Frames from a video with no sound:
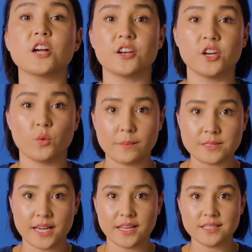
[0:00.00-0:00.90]
on your
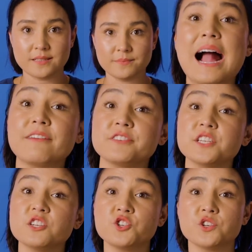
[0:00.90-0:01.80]
website. After
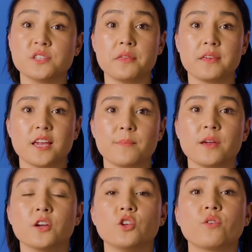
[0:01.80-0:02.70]
you choose a theme,
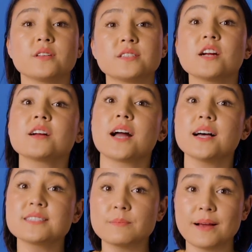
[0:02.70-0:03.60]
you can start
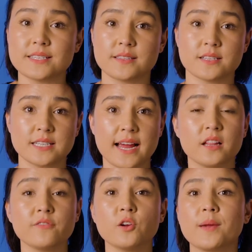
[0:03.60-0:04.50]
customizing the
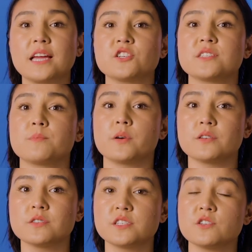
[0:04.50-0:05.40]
style of your pages and
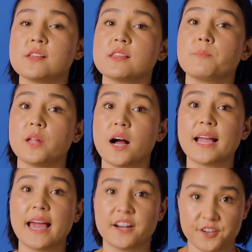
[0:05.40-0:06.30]
posts using the block
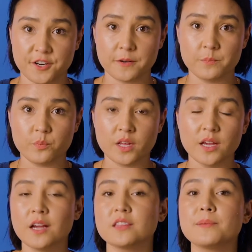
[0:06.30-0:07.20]
editor.
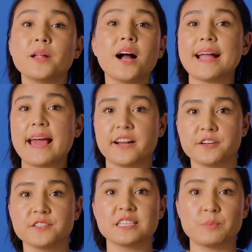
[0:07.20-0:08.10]
The block
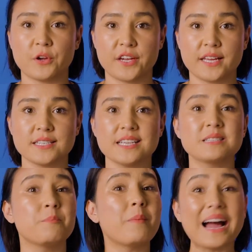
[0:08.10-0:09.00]
editor's experience is
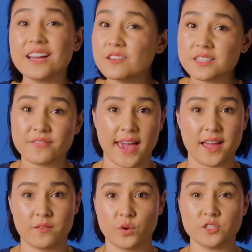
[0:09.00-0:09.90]
miles
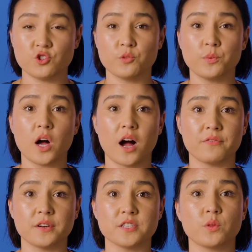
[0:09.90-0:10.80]
ahead of what Drupal
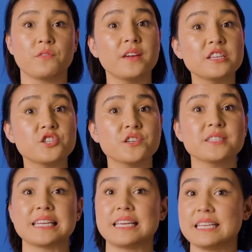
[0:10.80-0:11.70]
offers with features
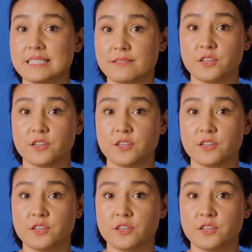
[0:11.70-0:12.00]
and ease of